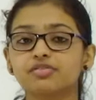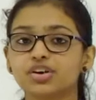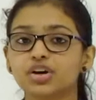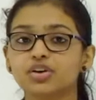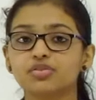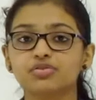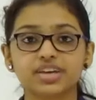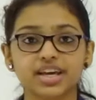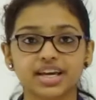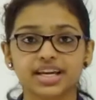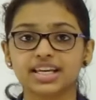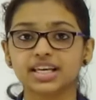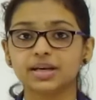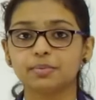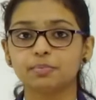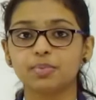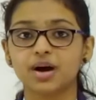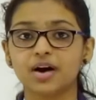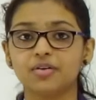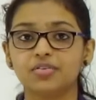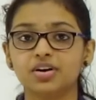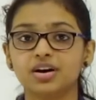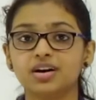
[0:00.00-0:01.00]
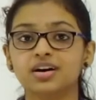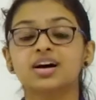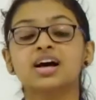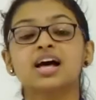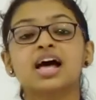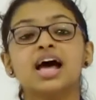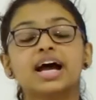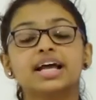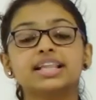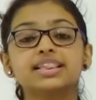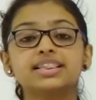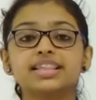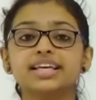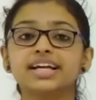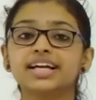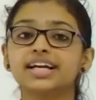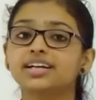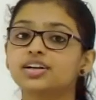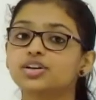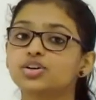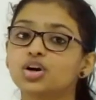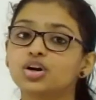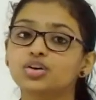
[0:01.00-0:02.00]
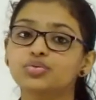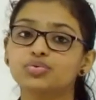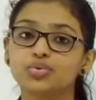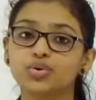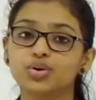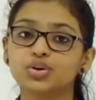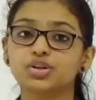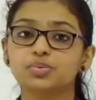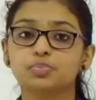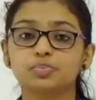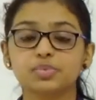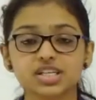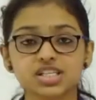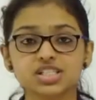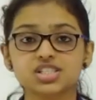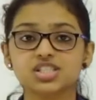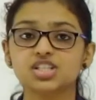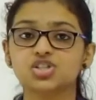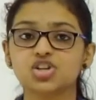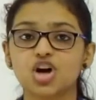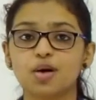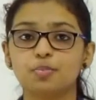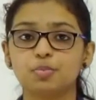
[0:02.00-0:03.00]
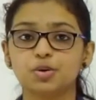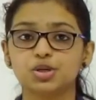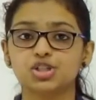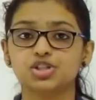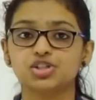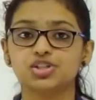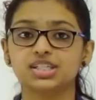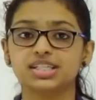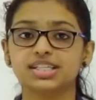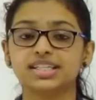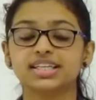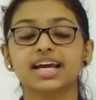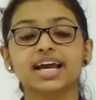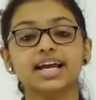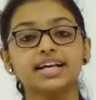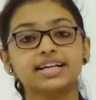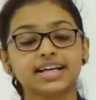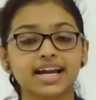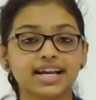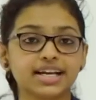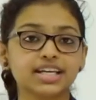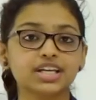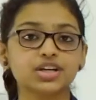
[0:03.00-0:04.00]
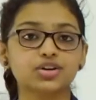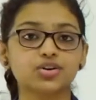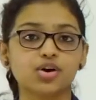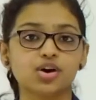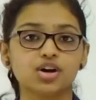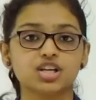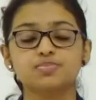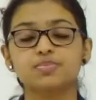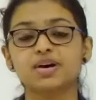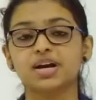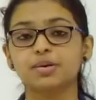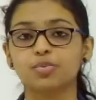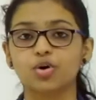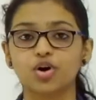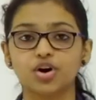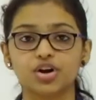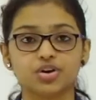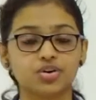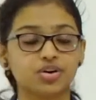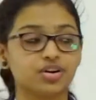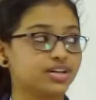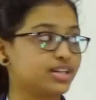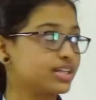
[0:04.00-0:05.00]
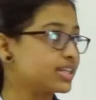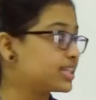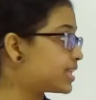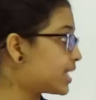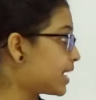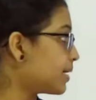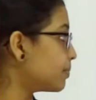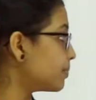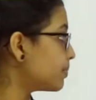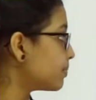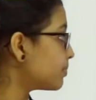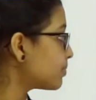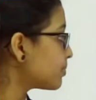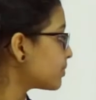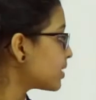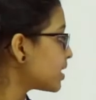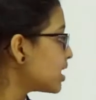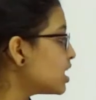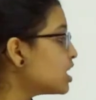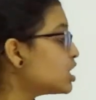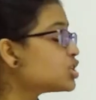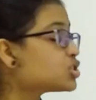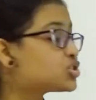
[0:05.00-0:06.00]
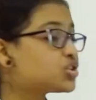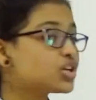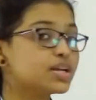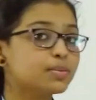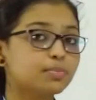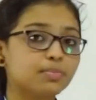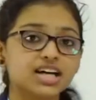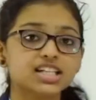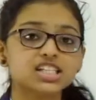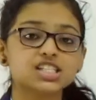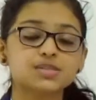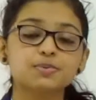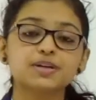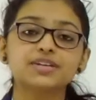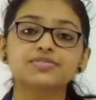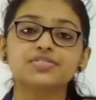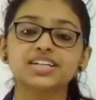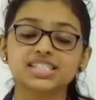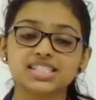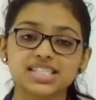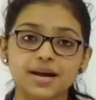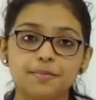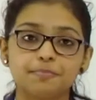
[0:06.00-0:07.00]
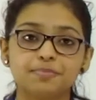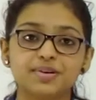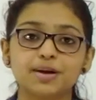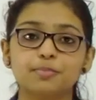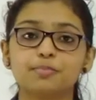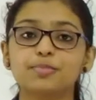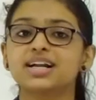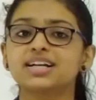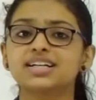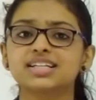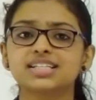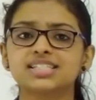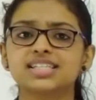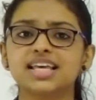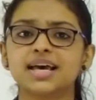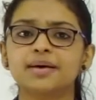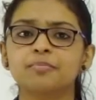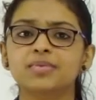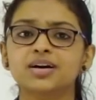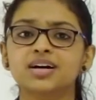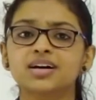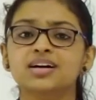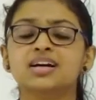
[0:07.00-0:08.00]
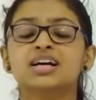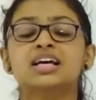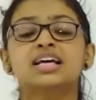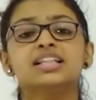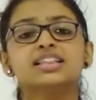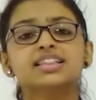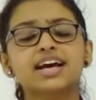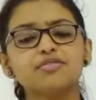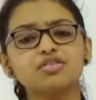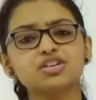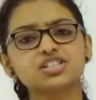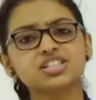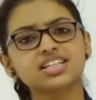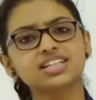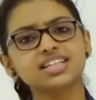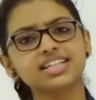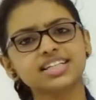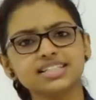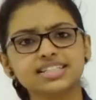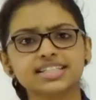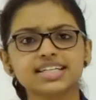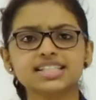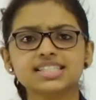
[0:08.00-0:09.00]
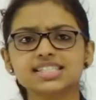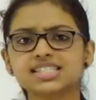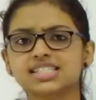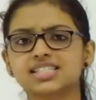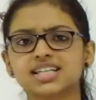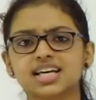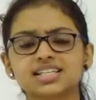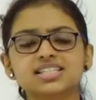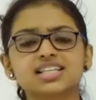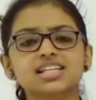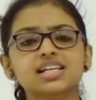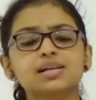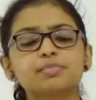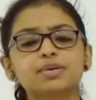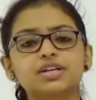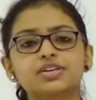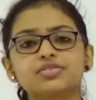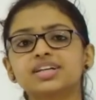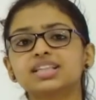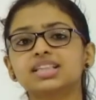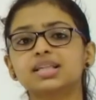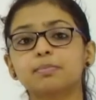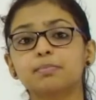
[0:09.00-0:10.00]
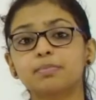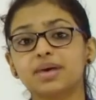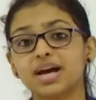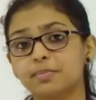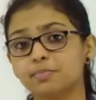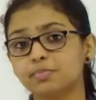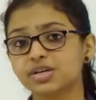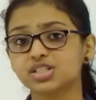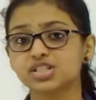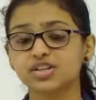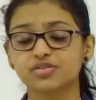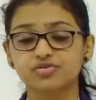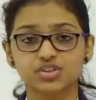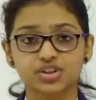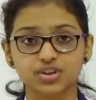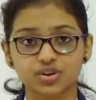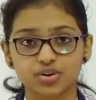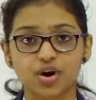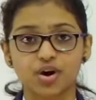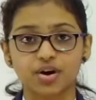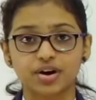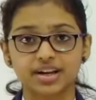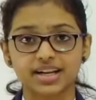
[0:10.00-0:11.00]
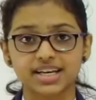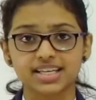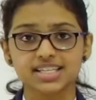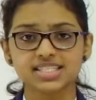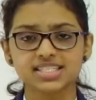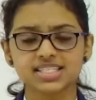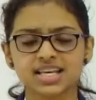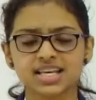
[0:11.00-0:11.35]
of gaining power, and they did not want to miss this opportunity at any cost by boycotting them. So, in months between September and December, there was an intense tussle between the members of the Congress,